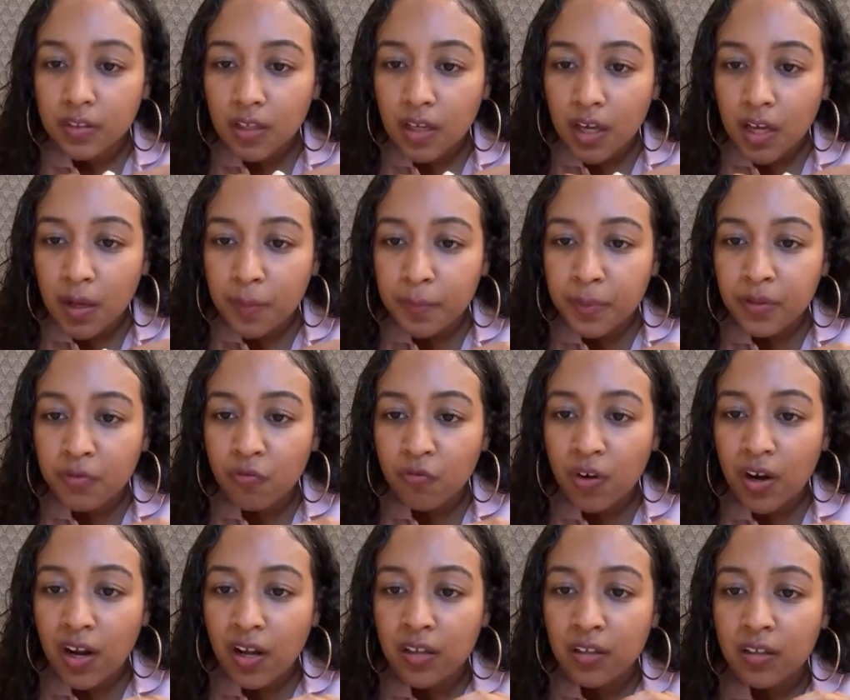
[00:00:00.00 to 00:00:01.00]
I'm in
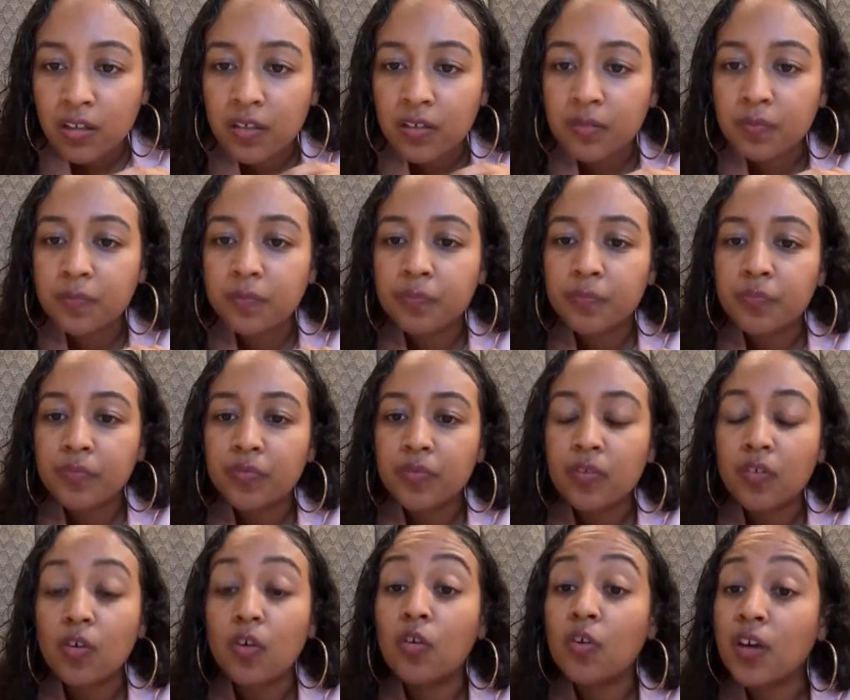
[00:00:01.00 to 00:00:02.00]
Raleigh.
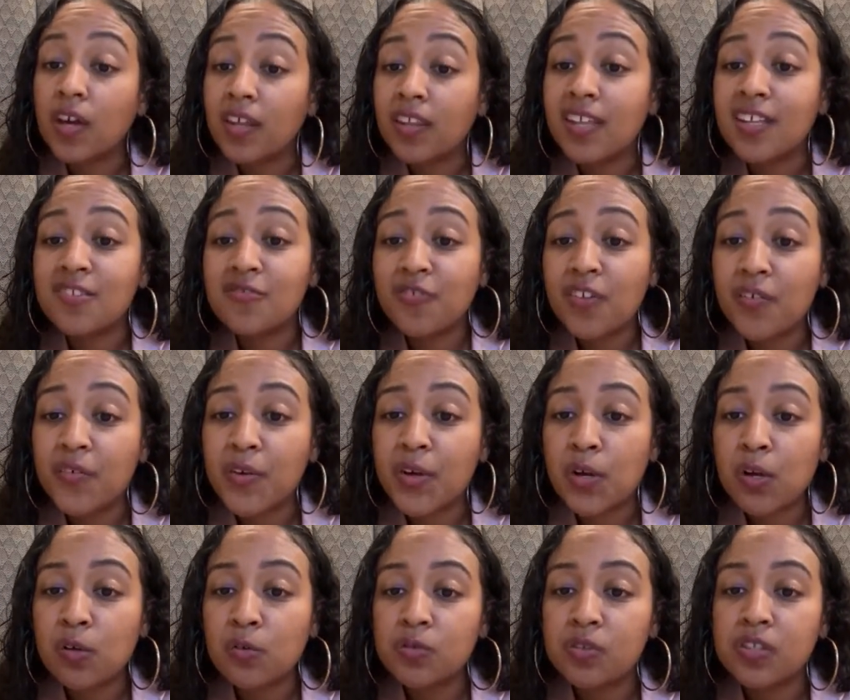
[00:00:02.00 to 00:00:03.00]
Okay, that's very
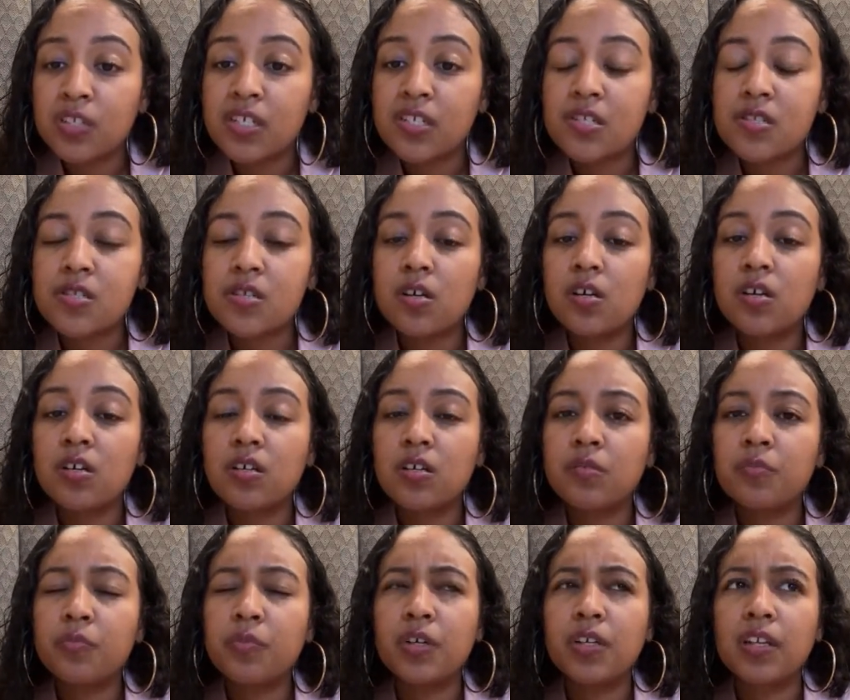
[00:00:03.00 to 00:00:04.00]
close. That's
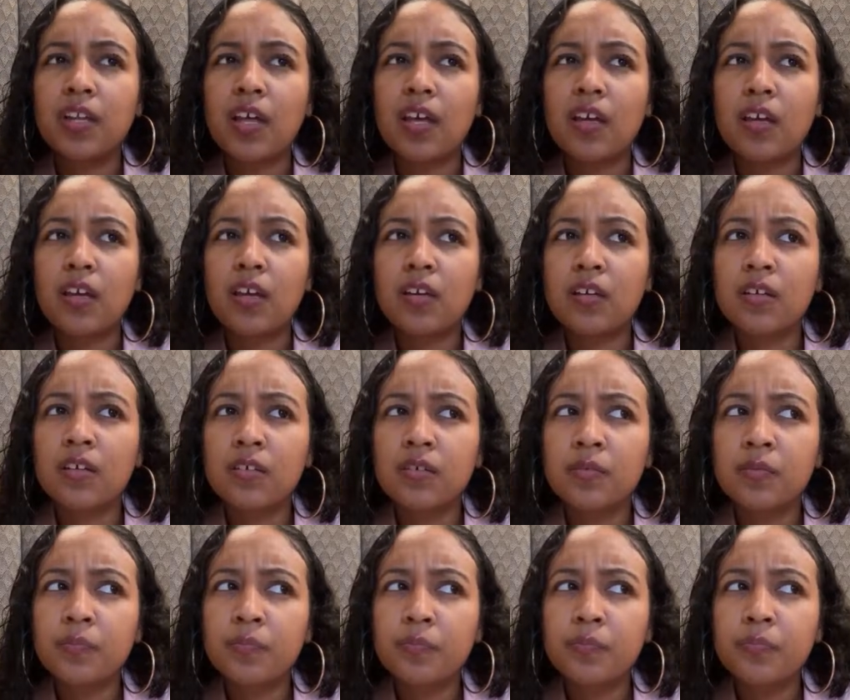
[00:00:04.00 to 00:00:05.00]
what, like,
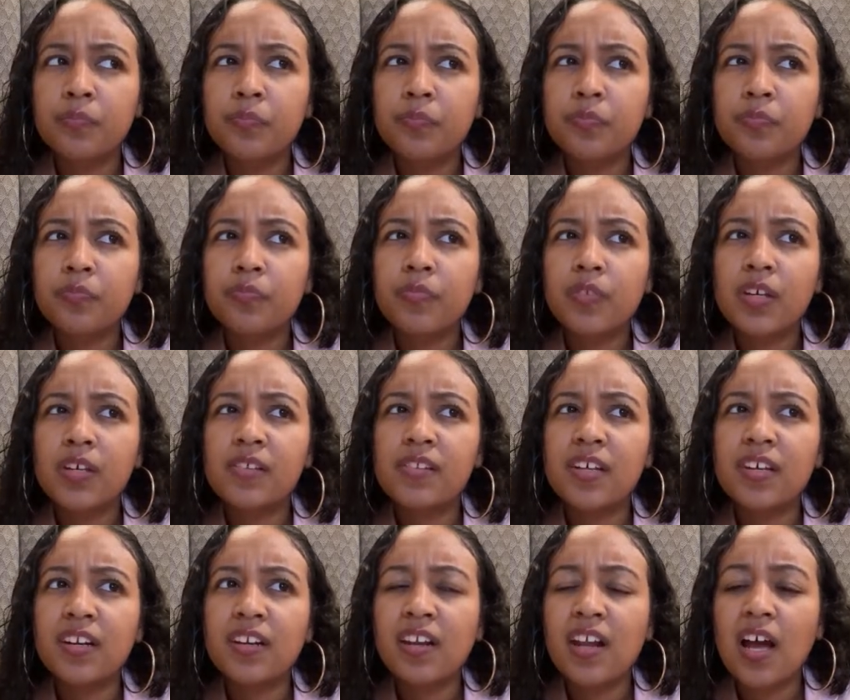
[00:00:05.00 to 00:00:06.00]
is that
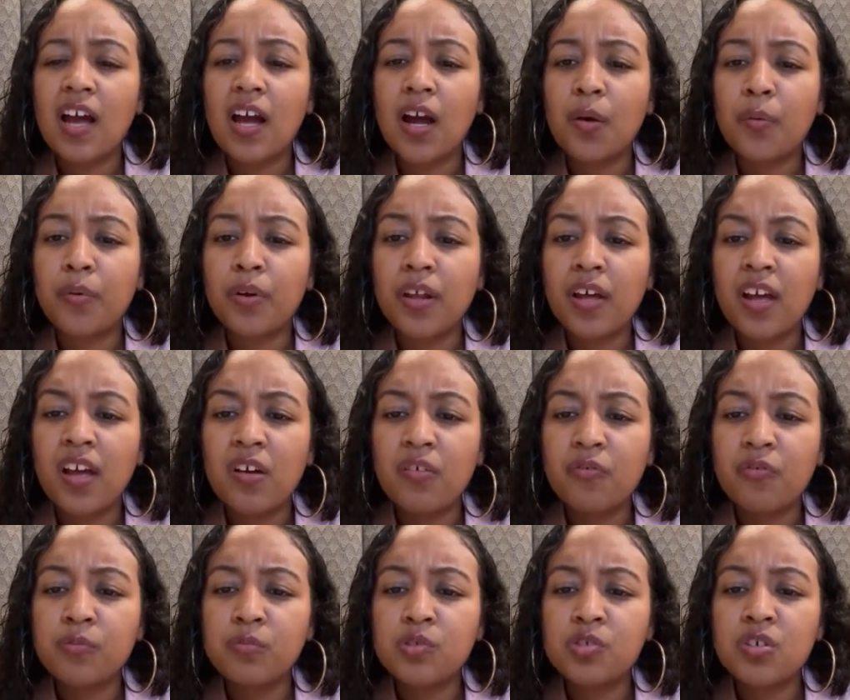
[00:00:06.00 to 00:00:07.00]
an hour and a half
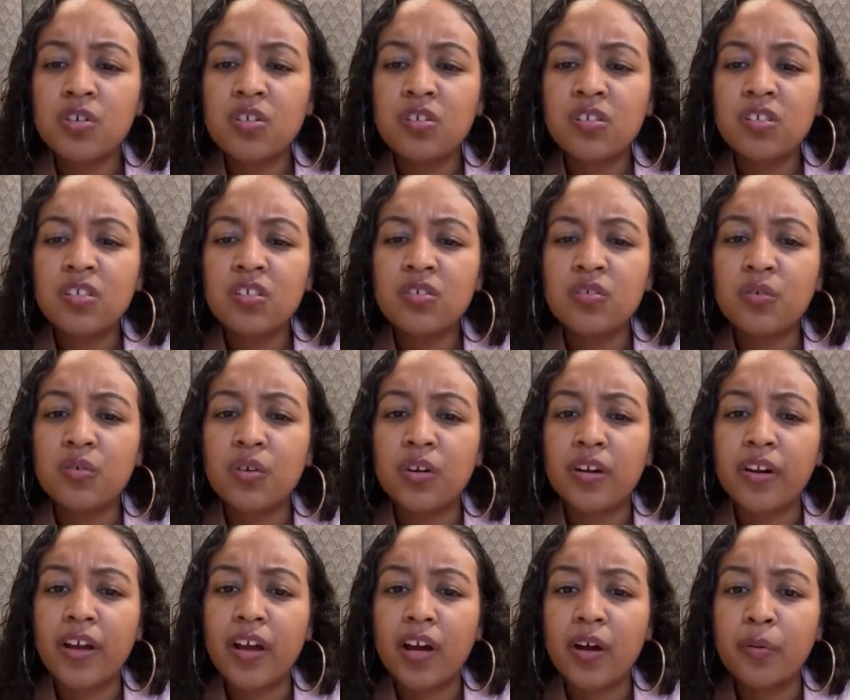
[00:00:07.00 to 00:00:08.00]
from Charlotte or an
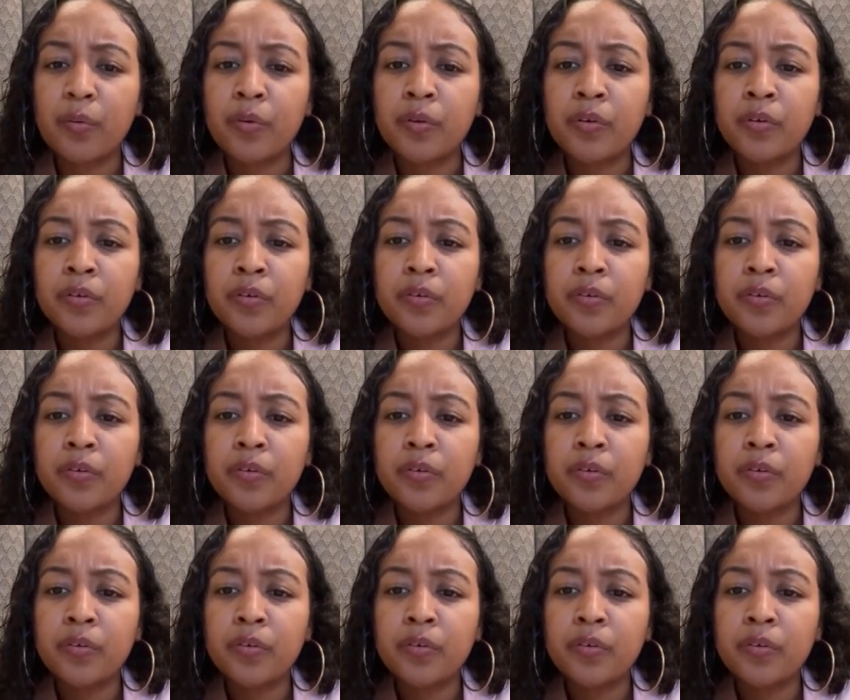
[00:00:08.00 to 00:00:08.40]
hour?